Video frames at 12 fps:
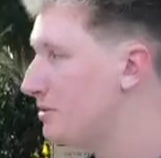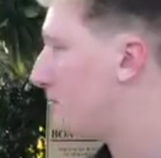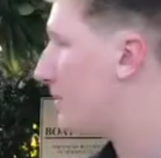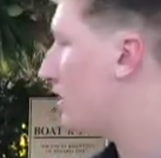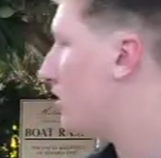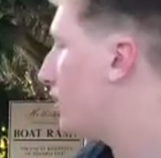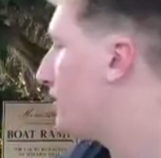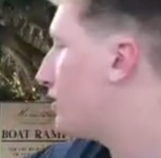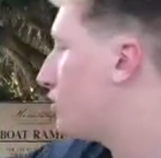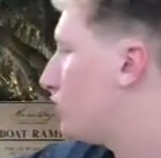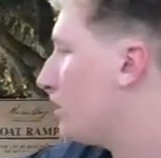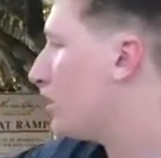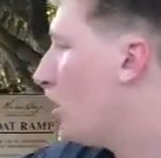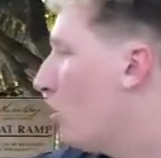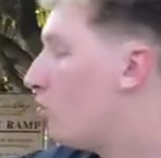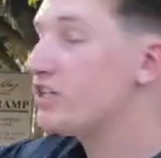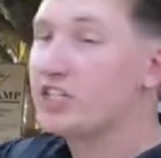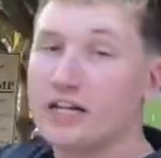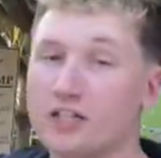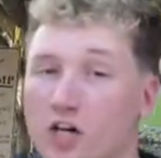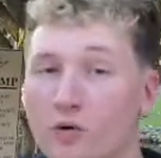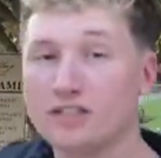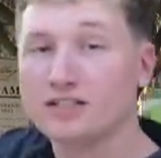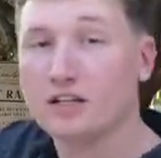spending on this truck, which I
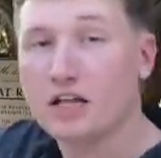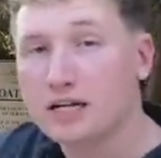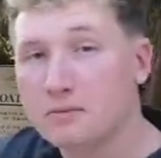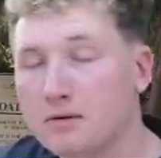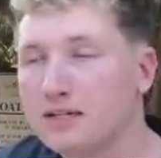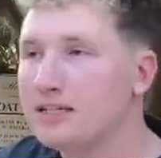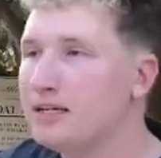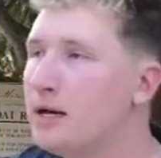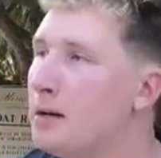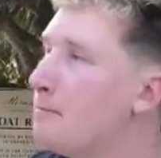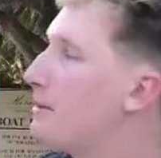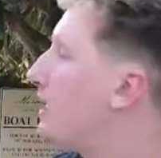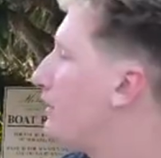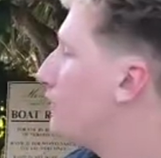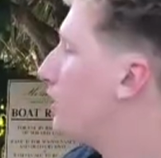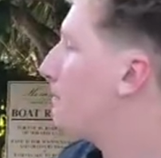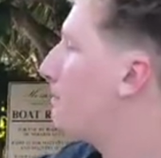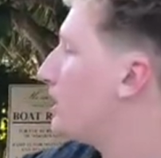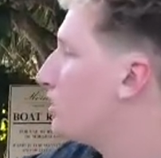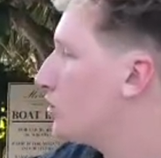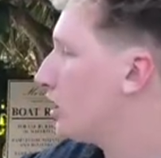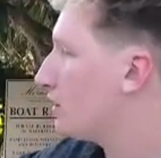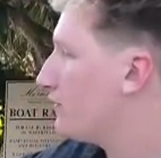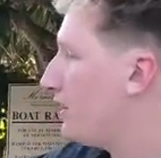know is a lot of money, but if you're a big
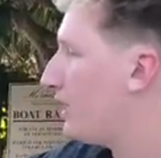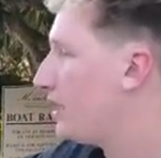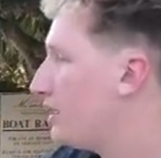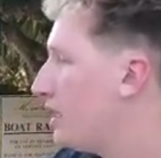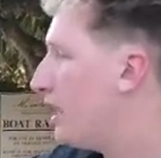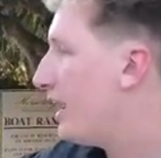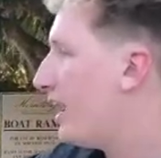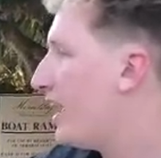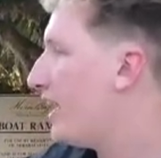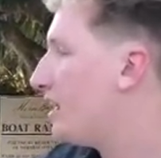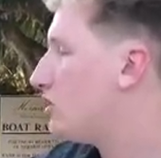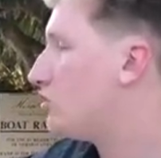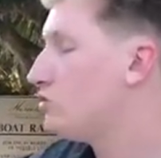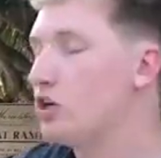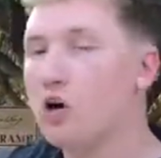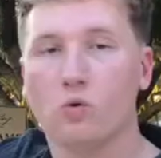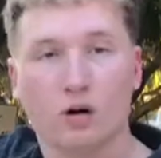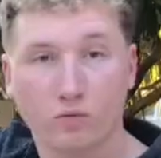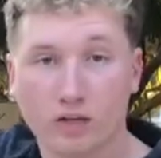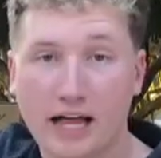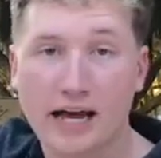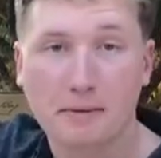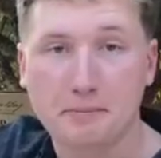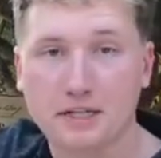truck fan and you know what
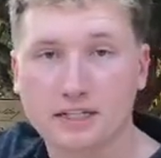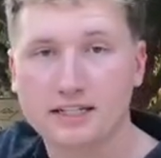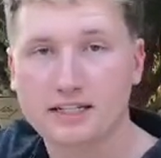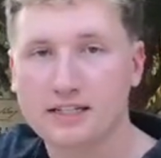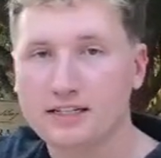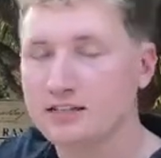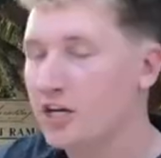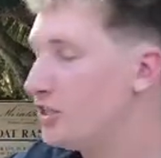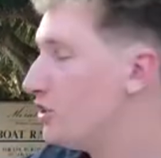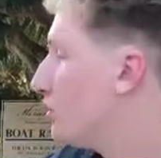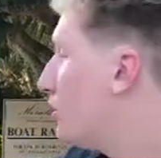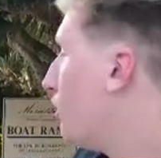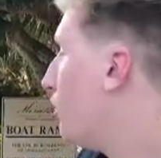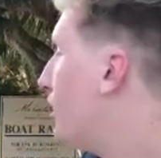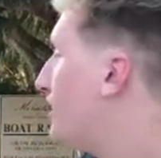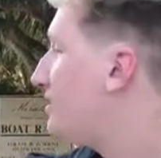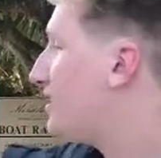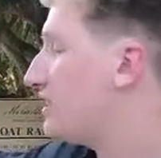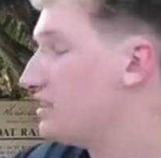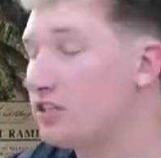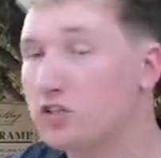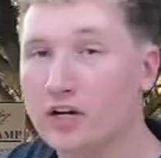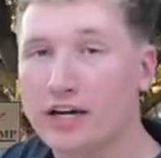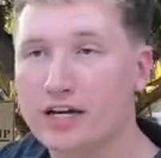reliability is, you'll know this 60
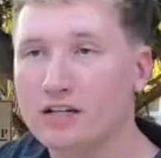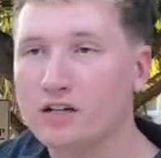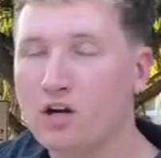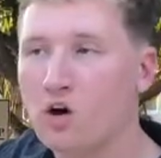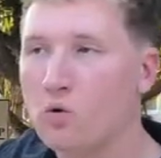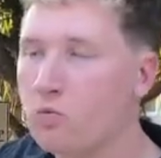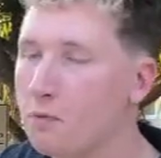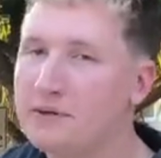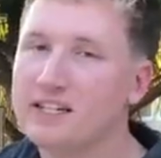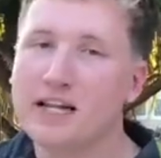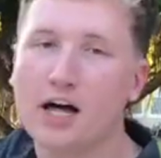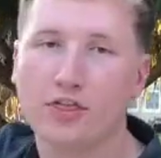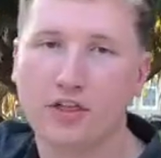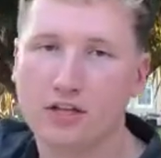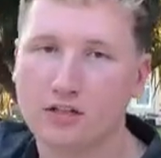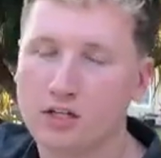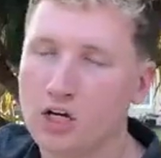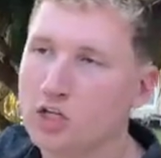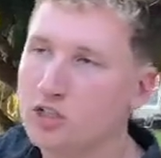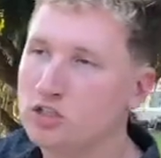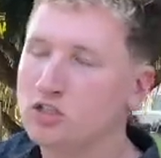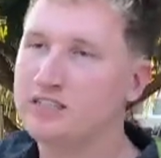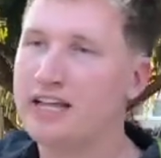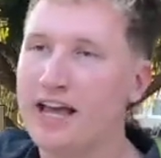grand will be nothing
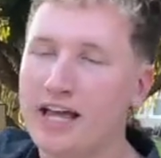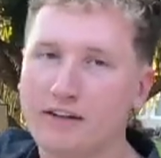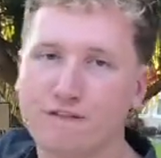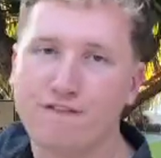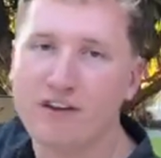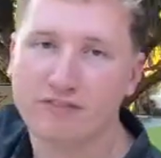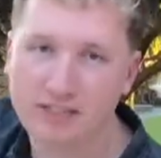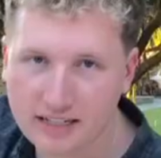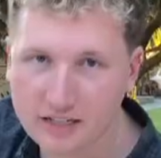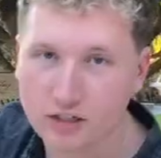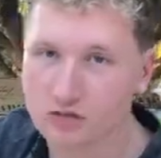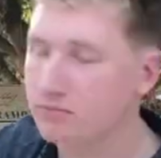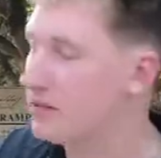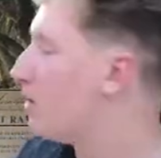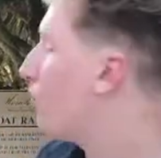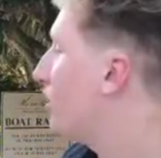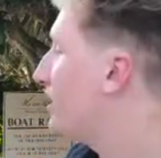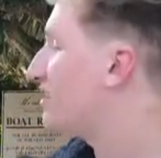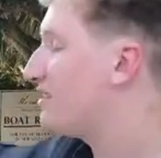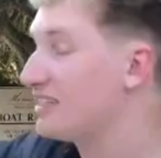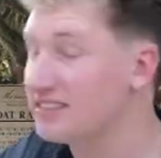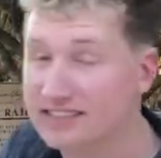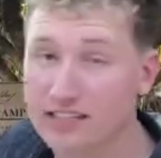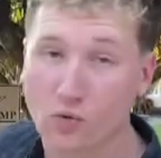10, 15 years from now when this thing's
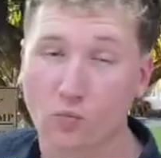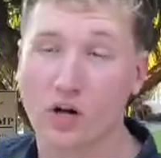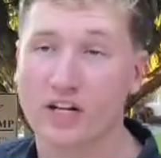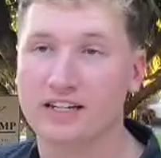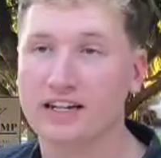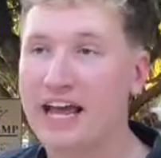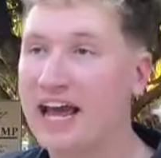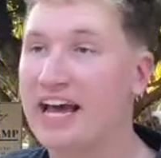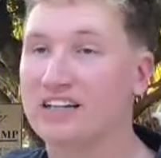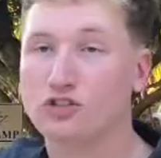still running at